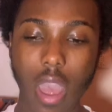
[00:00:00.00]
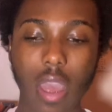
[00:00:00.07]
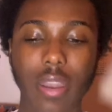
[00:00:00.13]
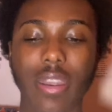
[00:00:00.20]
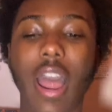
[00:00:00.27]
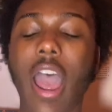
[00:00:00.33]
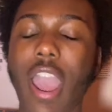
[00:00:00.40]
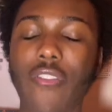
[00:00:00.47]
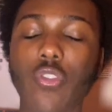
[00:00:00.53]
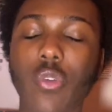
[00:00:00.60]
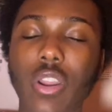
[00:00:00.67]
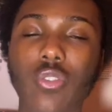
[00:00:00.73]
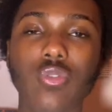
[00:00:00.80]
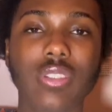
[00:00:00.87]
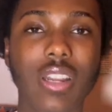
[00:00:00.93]
not everyone
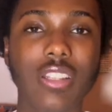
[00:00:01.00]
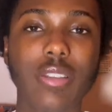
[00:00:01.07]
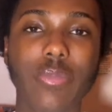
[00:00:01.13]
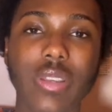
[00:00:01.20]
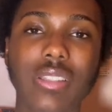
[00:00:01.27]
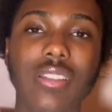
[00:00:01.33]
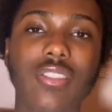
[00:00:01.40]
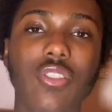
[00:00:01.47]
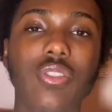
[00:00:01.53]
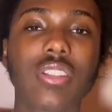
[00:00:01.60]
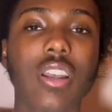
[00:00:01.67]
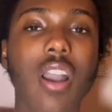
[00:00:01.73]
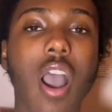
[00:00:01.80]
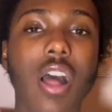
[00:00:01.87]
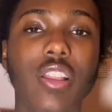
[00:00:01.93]
who starts a business goes to
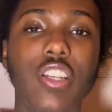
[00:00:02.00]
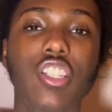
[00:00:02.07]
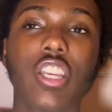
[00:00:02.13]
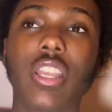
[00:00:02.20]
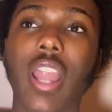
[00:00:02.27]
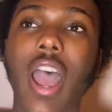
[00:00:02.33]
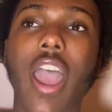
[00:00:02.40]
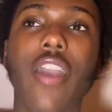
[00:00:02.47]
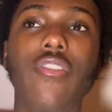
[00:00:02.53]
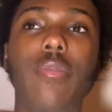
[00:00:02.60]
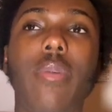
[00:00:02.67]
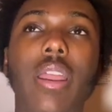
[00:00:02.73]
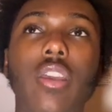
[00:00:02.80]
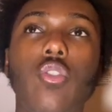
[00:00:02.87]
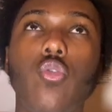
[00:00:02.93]
college, and not
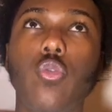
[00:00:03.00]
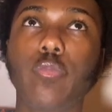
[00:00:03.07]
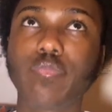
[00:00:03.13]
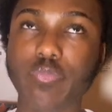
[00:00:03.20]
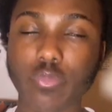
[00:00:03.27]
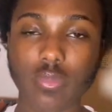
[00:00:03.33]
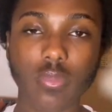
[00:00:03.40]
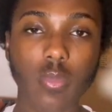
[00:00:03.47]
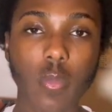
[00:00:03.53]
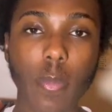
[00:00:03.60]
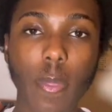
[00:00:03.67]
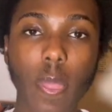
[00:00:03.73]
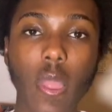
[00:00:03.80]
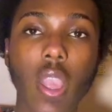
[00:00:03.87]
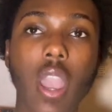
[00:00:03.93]
everybody who
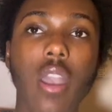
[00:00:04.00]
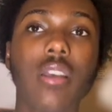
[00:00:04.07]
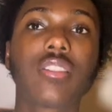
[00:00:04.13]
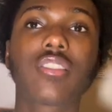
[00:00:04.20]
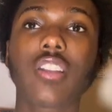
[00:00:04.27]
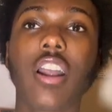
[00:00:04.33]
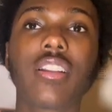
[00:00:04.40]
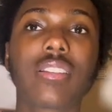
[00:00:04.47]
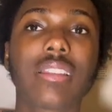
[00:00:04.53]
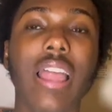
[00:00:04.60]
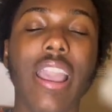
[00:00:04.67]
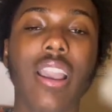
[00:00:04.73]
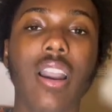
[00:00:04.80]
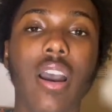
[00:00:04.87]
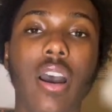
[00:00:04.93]
starts
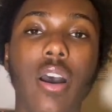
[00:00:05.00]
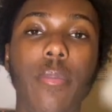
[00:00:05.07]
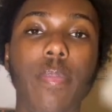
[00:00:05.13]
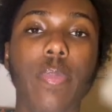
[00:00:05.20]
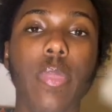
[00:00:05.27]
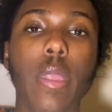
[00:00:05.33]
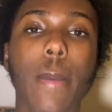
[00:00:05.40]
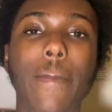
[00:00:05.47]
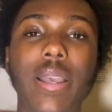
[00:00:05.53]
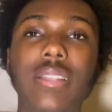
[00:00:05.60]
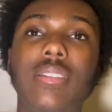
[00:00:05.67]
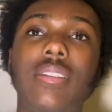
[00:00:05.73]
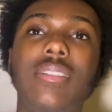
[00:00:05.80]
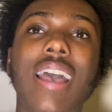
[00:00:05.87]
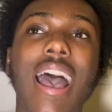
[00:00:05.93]
like a
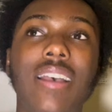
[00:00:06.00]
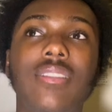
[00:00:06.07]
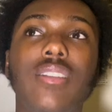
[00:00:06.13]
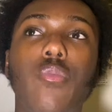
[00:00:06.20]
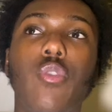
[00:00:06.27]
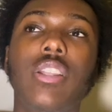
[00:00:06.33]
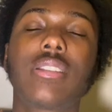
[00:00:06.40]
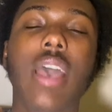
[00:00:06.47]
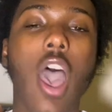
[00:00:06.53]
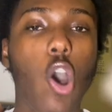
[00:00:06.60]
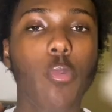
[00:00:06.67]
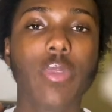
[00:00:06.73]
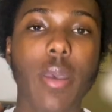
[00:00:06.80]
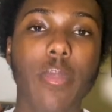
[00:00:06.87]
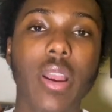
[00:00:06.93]
business has someone to help
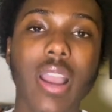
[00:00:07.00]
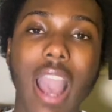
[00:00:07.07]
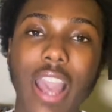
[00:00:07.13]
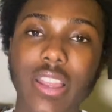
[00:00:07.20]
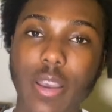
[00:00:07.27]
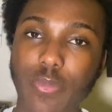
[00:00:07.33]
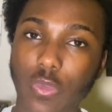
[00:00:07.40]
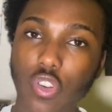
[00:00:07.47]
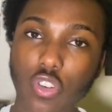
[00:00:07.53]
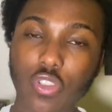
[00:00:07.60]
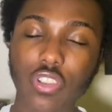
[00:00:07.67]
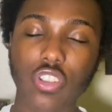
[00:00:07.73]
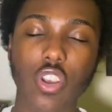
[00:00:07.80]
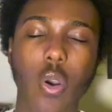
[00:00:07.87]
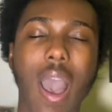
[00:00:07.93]
them or guide them through.
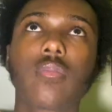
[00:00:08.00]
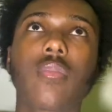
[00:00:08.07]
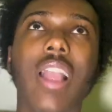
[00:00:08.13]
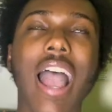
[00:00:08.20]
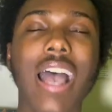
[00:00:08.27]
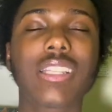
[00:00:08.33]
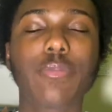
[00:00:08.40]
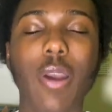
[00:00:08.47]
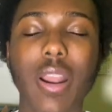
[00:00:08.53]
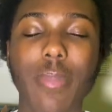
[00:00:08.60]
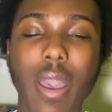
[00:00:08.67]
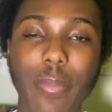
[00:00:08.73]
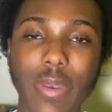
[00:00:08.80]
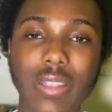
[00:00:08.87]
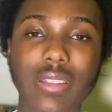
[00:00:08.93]
So as part of my
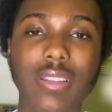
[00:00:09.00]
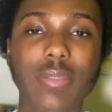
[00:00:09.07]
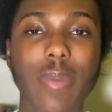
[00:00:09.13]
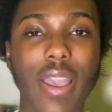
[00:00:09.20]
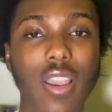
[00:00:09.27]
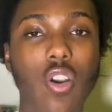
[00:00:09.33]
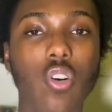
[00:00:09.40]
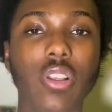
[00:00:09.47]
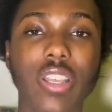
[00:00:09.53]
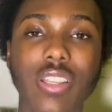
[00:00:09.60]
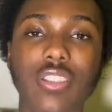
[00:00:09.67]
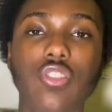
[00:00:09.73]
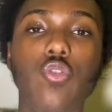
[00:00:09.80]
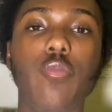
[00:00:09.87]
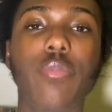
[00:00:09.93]
business, my goal is
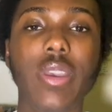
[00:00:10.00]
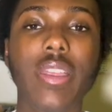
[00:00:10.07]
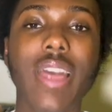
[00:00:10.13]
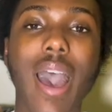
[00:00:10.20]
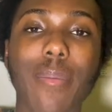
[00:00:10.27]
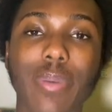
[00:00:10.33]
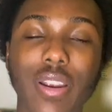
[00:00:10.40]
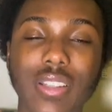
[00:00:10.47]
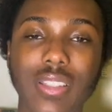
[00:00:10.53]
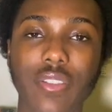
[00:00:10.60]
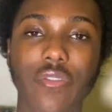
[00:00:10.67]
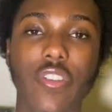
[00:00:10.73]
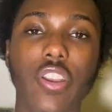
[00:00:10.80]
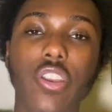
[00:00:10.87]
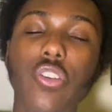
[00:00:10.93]
to be that person
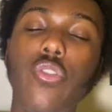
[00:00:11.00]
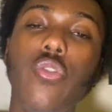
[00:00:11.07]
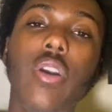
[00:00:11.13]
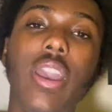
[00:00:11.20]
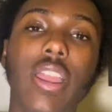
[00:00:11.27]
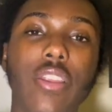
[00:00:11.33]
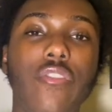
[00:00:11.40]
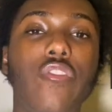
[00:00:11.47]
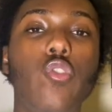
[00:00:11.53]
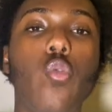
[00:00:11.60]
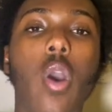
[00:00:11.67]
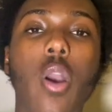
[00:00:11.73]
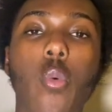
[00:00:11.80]
for you. And if you are